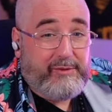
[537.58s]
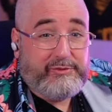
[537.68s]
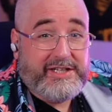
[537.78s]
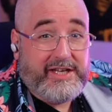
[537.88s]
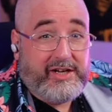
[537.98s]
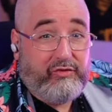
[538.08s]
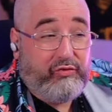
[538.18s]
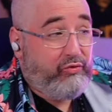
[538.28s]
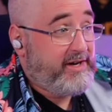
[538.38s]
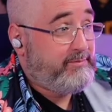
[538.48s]
That was an
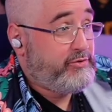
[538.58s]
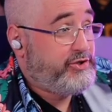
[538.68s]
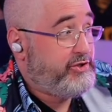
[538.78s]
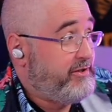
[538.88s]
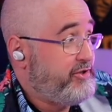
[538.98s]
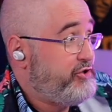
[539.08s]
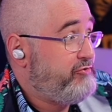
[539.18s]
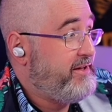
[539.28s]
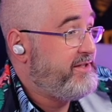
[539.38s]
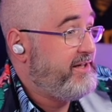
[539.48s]
incredible shot.
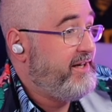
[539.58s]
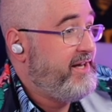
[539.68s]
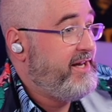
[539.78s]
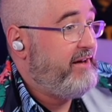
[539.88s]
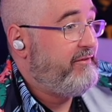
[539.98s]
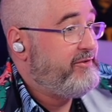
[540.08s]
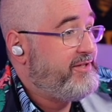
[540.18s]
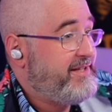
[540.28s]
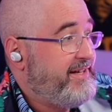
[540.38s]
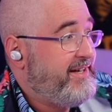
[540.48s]
Straight to the knee, arrow
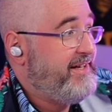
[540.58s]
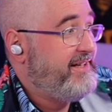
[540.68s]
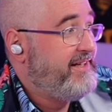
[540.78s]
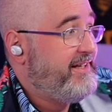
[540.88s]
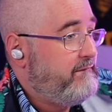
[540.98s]
to the knee.